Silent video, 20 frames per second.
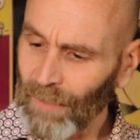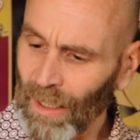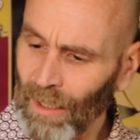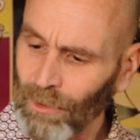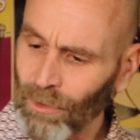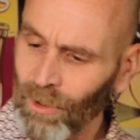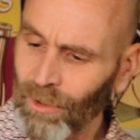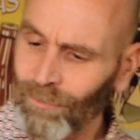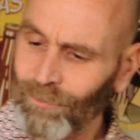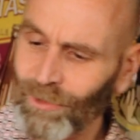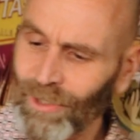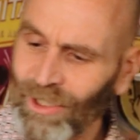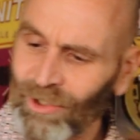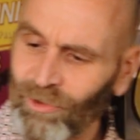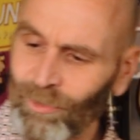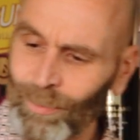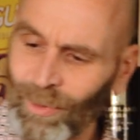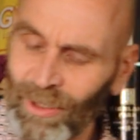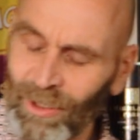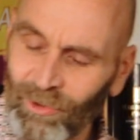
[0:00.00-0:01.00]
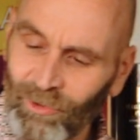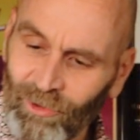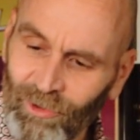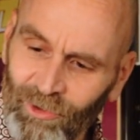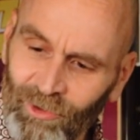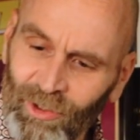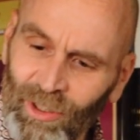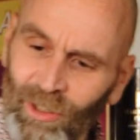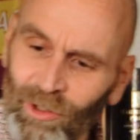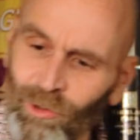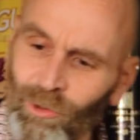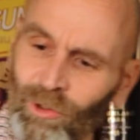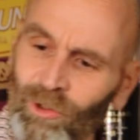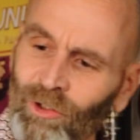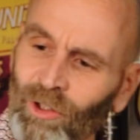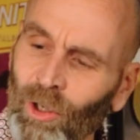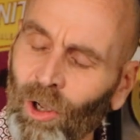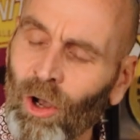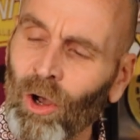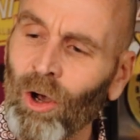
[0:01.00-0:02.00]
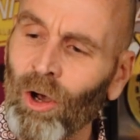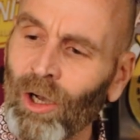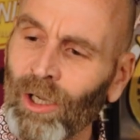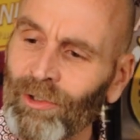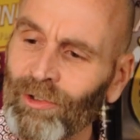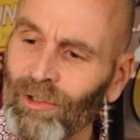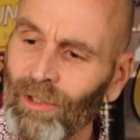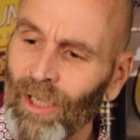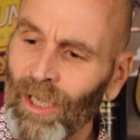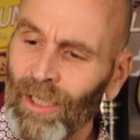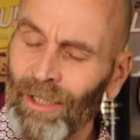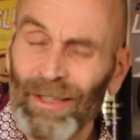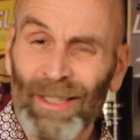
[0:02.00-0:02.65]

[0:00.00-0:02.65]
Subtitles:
lot of recipes say use it hot,